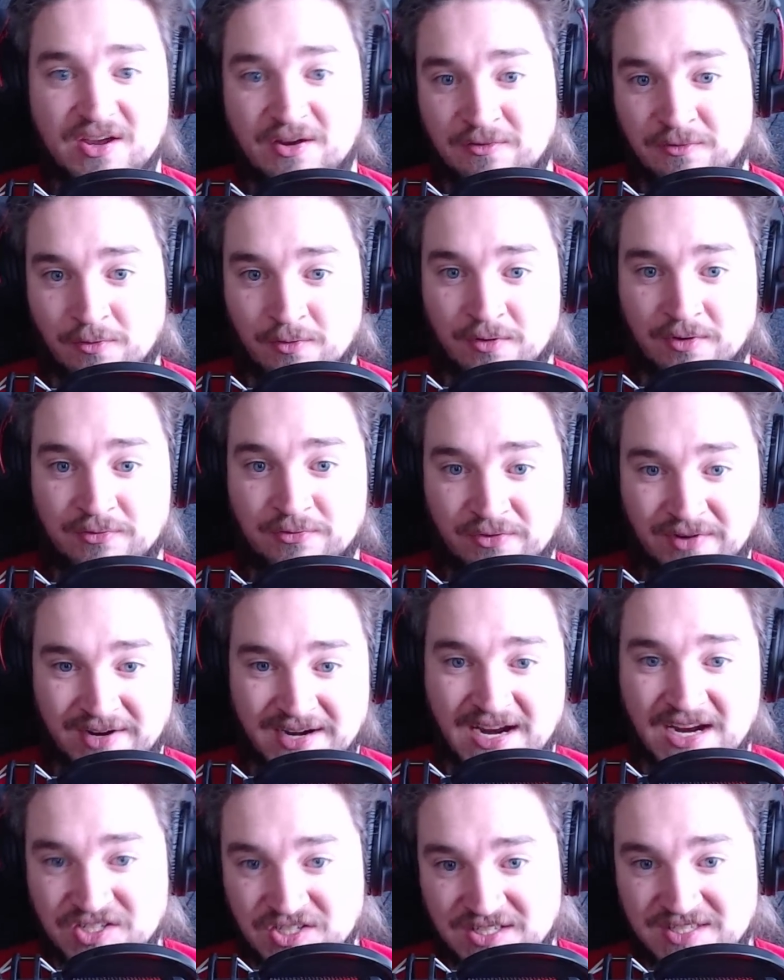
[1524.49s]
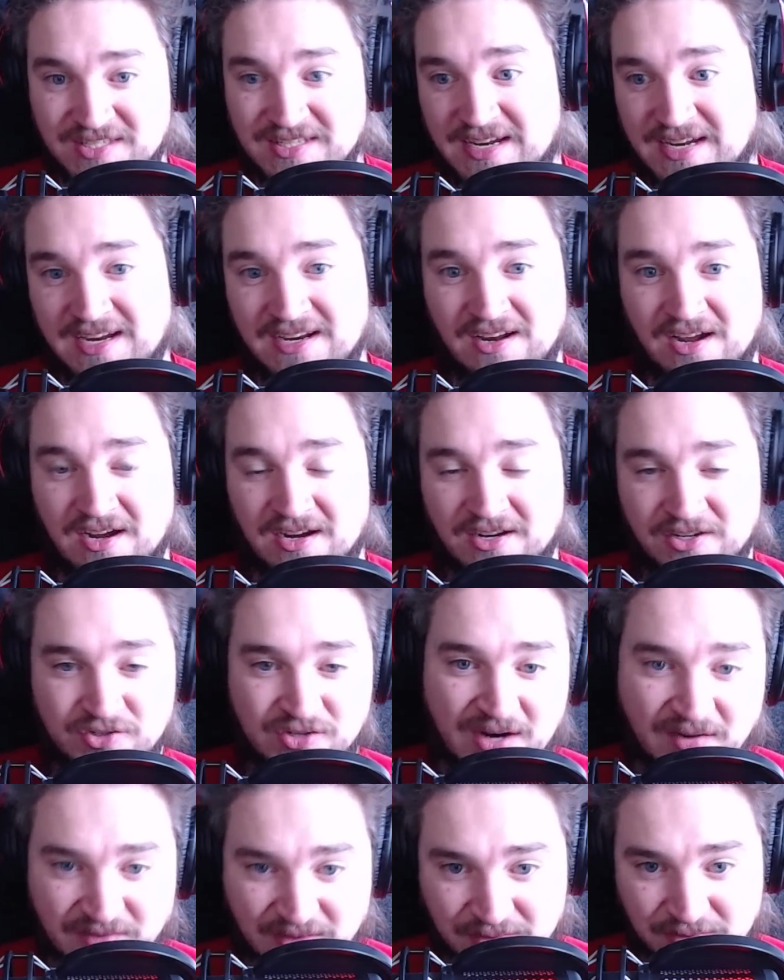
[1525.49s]
for free agents and
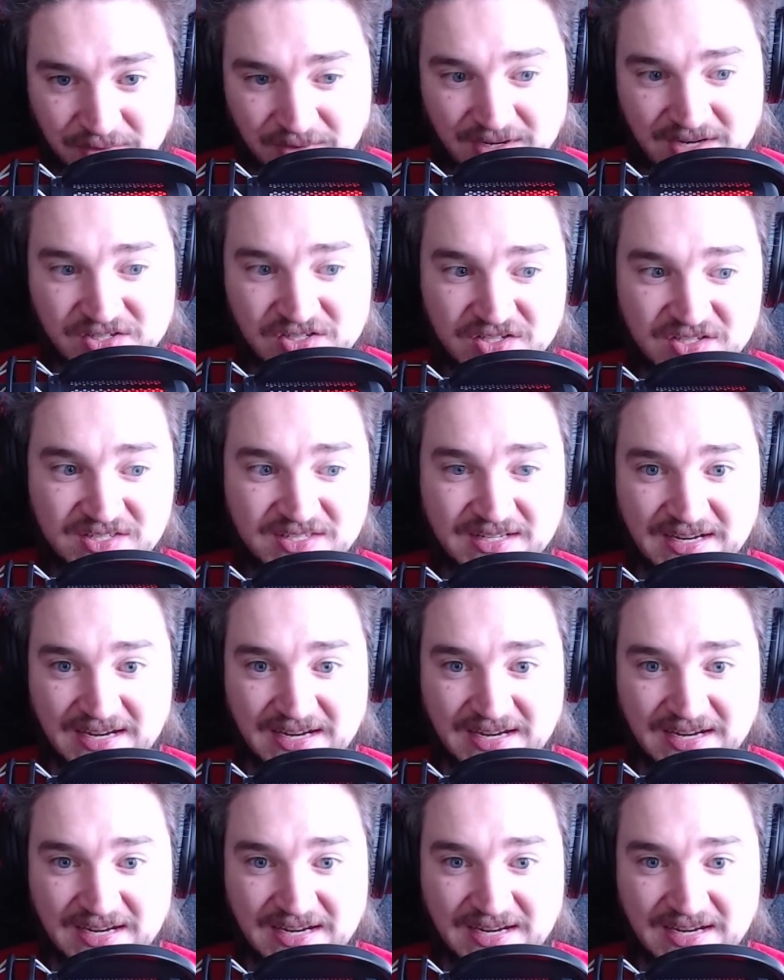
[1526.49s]
undrafted free agents.